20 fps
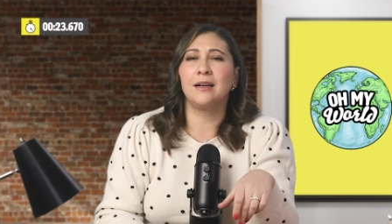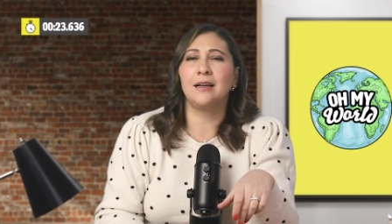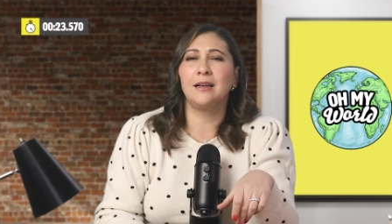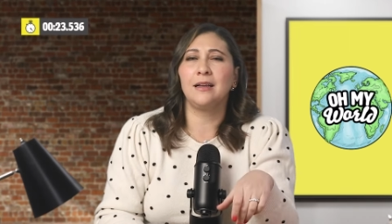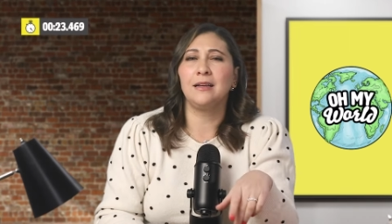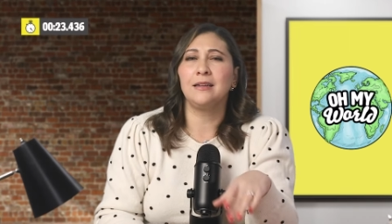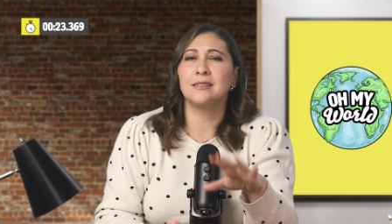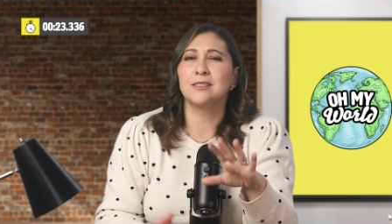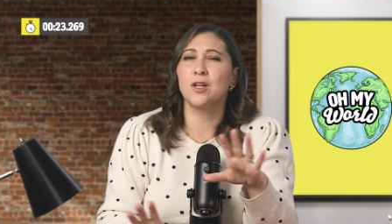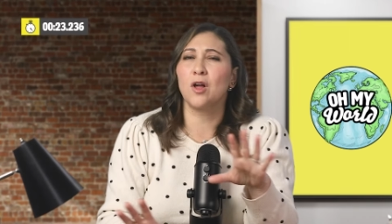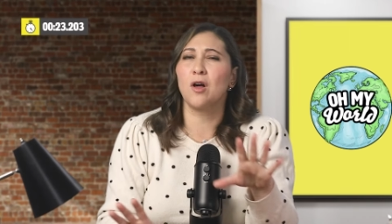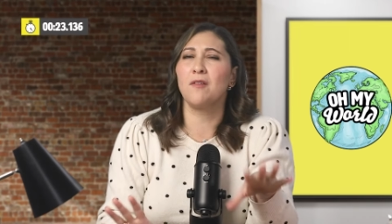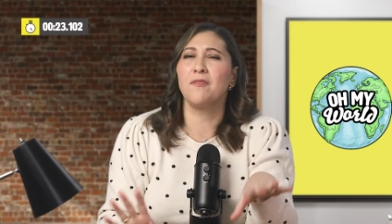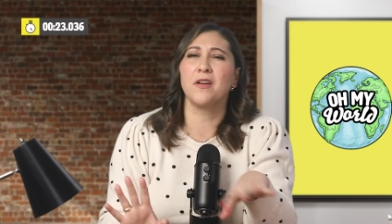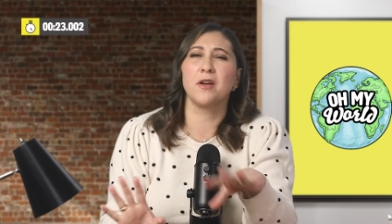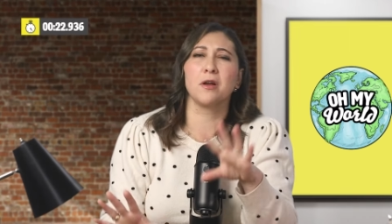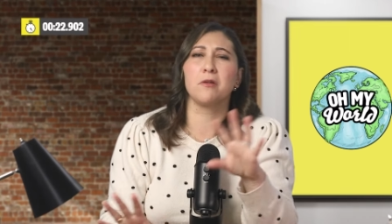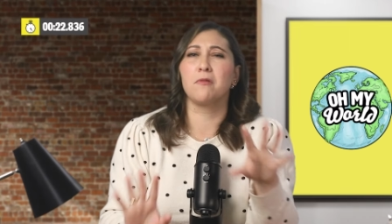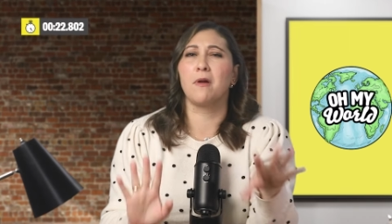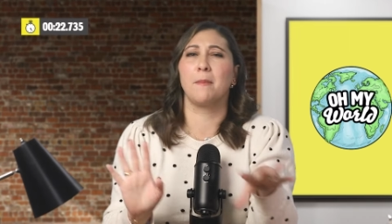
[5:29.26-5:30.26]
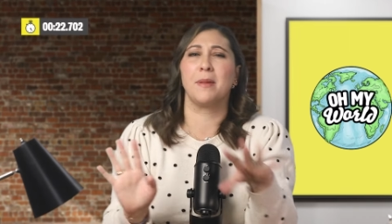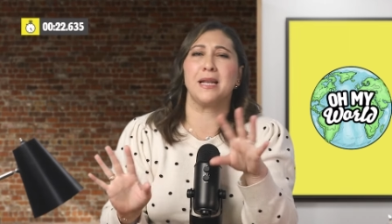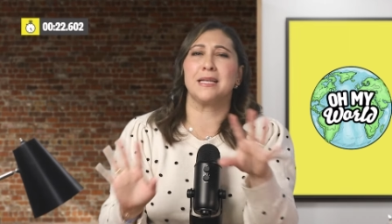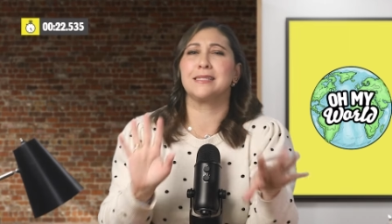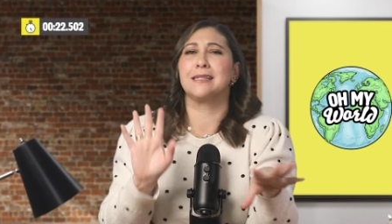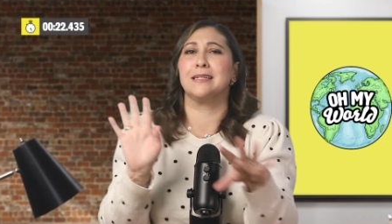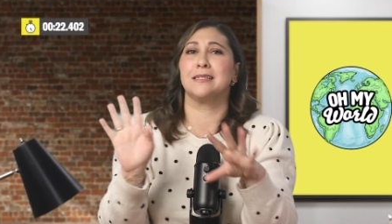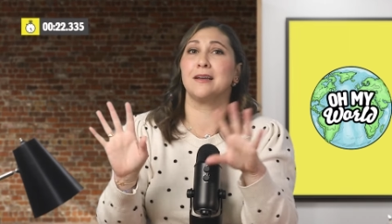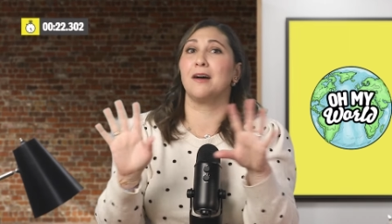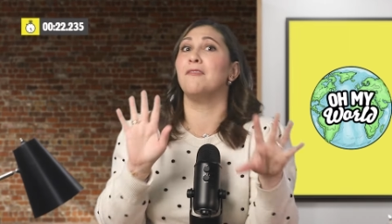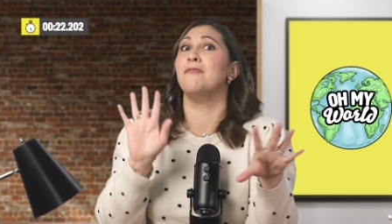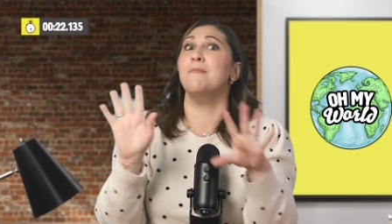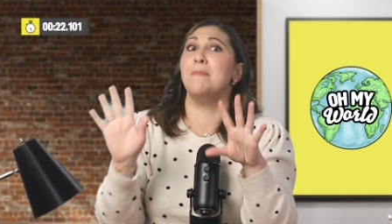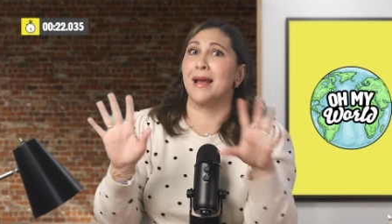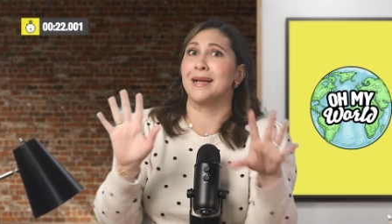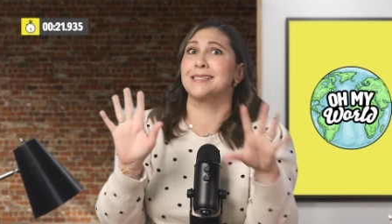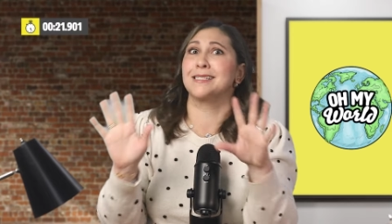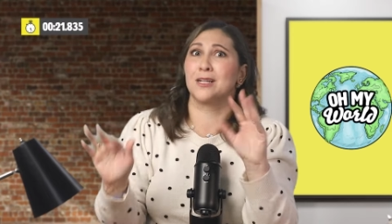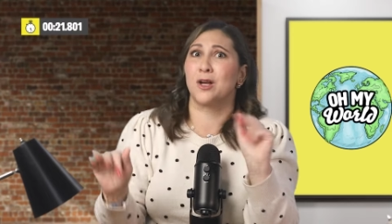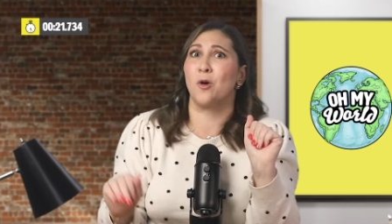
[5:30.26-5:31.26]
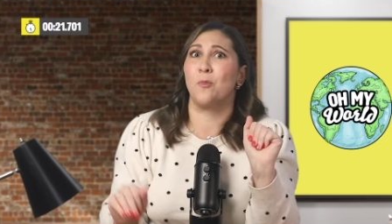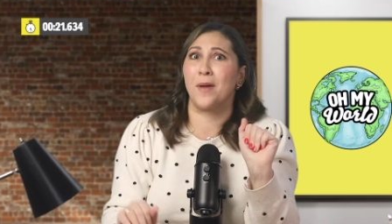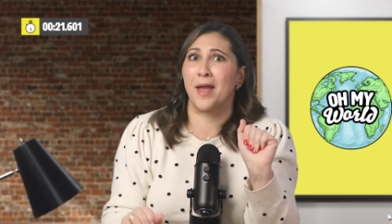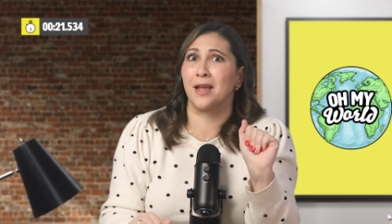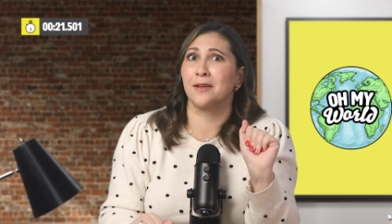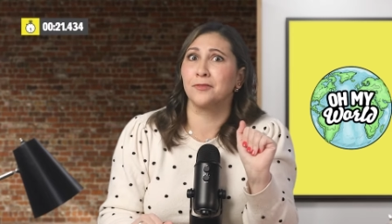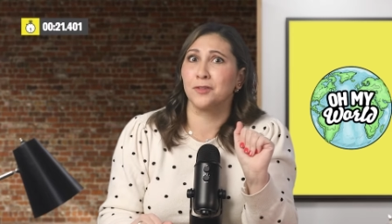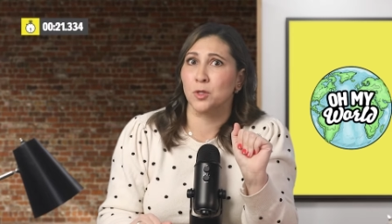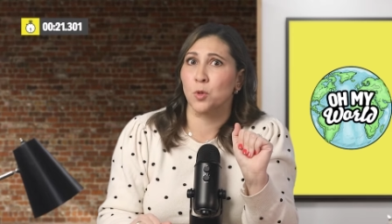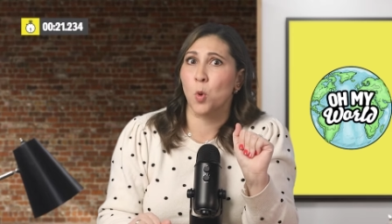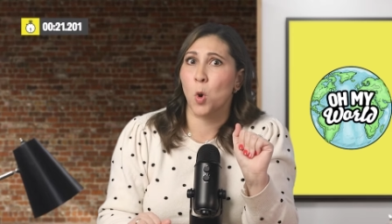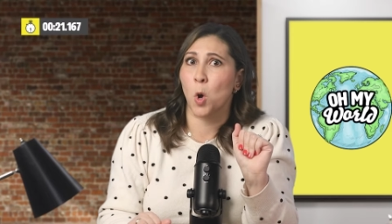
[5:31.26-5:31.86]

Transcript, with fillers: Uh-huh, it's all very reminiscent of Mexico paying for the